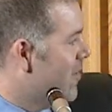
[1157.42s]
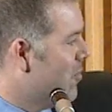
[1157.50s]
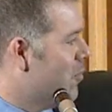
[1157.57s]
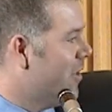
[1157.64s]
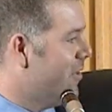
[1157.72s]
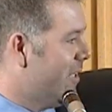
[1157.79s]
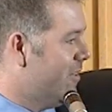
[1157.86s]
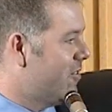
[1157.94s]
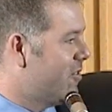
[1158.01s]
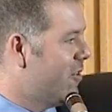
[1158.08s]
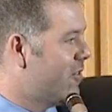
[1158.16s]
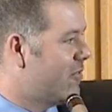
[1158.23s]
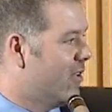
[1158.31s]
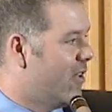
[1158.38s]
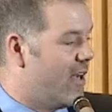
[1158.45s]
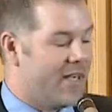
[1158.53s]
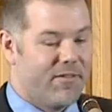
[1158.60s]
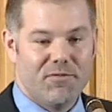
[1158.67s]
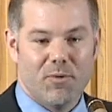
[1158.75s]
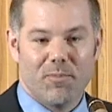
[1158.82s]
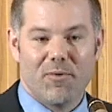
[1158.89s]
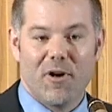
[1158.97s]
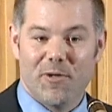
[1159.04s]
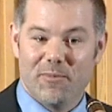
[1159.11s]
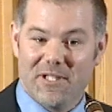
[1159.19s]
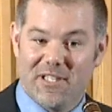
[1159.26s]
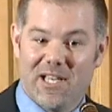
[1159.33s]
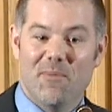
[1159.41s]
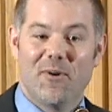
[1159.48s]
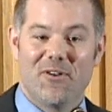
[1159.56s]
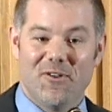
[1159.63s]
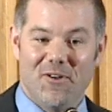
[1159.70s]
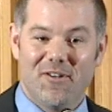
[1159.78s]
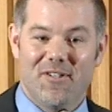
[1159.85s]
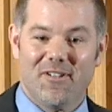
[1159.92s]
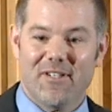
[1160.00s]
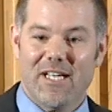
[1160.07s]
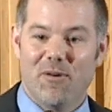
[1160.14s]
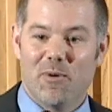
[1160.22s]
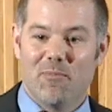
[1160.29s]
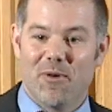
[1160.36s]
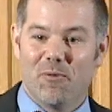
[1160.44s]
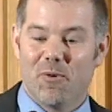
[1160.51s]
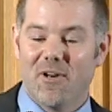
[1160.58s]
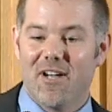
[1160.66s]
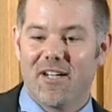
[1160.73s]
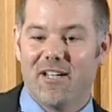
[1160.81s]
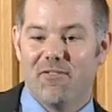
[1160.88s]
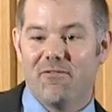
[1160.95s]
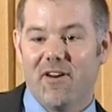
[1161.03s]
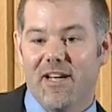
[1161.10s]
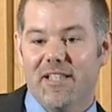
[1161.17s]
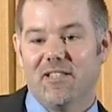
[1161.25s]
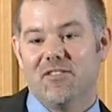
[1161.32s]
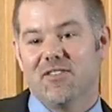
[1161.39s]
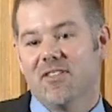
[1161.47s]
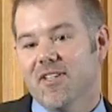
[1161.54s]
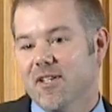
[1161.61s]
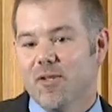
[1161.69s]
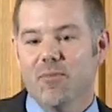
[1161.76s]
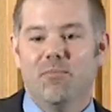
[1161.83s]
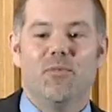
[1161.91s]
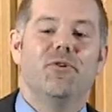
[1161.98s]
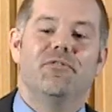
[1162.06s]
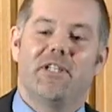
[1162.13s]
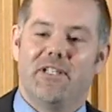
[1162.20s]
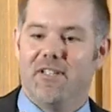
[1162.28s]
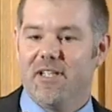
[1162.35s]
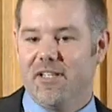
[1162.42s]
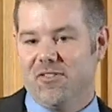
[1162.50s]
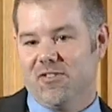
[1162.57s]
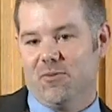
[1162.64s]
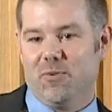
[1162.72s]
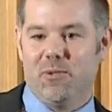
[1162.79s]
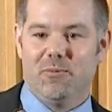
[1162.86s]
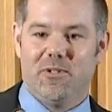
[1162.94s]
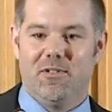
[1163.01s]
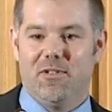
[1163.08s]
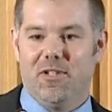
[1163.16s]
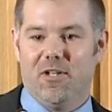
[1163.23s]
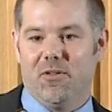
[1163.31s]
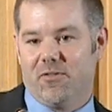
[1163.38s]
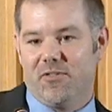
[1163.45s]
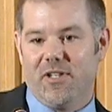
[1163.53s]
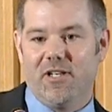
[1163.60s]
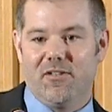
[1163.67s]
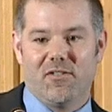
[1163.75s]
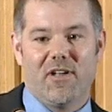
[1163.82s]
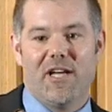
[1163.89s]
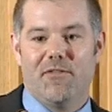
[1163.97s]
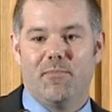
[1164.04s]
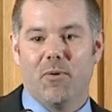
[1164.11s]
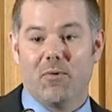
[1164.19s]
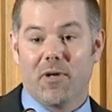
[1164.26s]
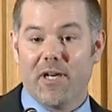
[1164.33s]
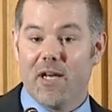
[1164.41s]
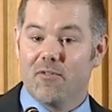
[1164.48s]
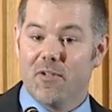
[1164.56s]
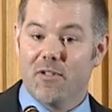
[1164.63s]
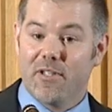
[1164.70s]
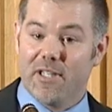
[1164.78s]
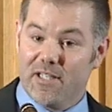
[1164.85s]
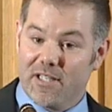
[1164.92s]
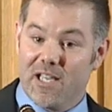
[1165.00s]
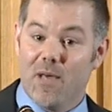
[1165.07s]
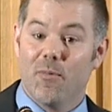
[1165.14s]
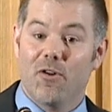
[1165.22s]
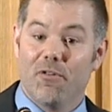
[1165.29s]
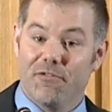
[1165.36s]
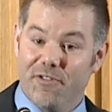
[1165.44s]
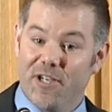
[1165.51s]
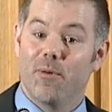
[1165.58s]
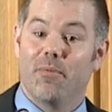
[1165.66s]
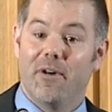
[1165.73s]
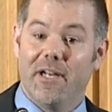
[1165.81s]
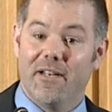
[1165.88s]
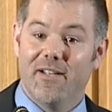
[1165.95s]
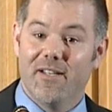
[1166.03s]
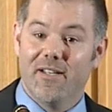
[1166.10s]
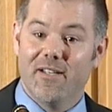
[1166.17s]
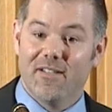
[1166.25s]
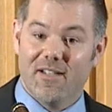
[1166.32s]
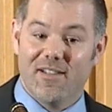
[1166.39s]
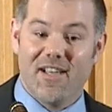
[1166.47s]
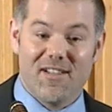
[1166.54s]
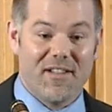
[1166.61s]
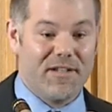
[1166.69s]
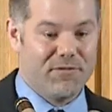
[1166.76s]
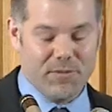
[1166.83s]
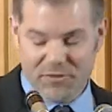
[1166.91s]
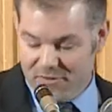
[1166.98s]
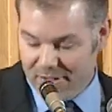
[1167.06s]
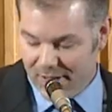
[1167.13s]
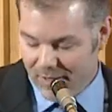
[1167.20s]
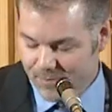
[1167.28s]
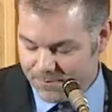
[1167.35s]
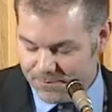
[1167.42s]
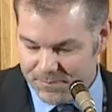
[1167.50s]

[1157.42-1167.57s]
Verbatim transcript: really the search for life will probably be chemical. Okay, we're not going to find these moving things that we would, you know, say is life, but we're going to have to look at the chemical fingerprint that life was there.